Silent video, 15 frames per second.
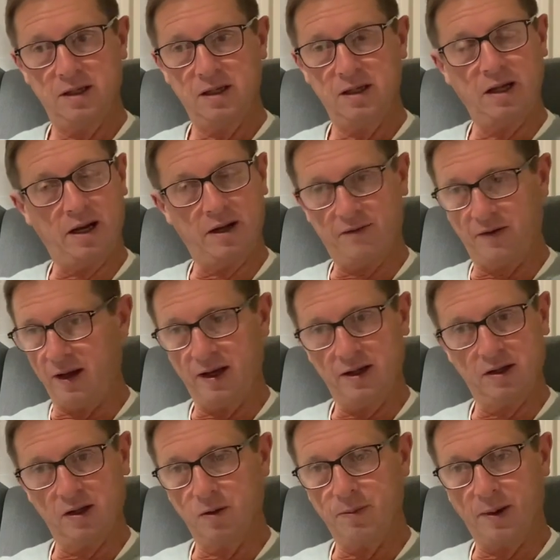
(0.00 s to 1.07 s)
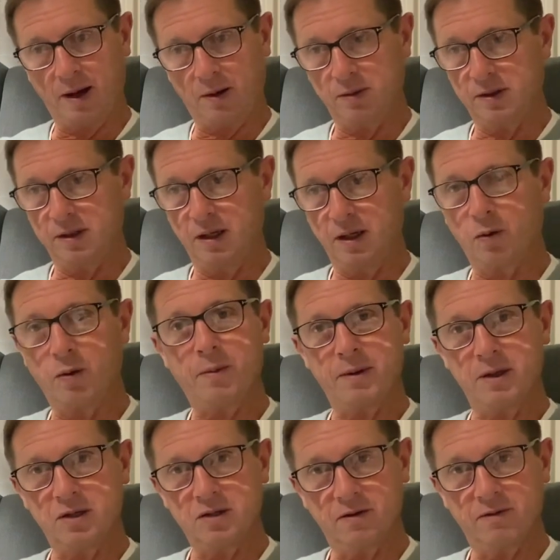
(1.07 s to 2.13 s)
Not if I had to go back with the
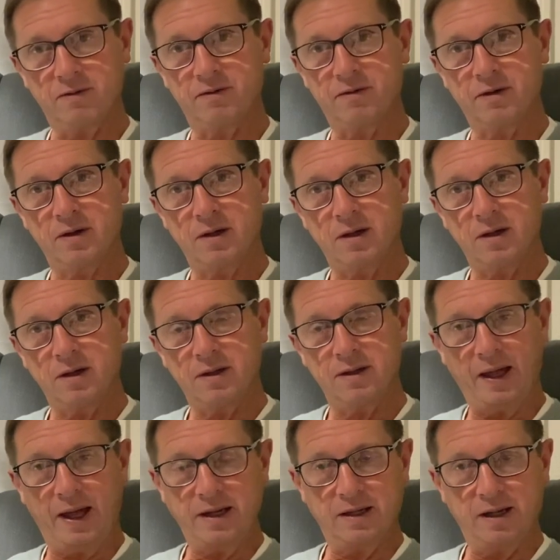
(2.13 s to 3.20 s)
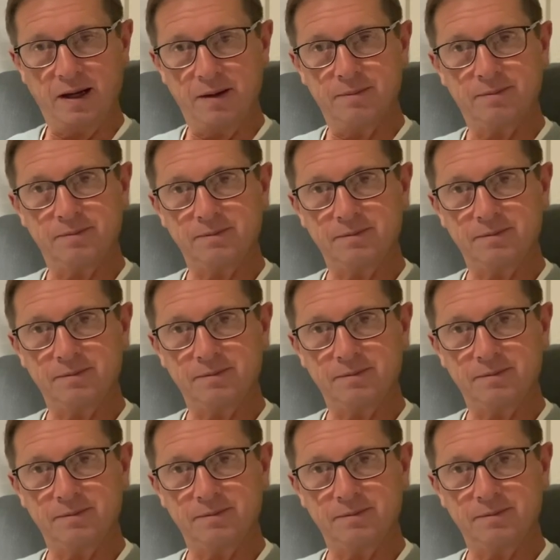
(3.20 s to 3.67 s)
equipage of that time.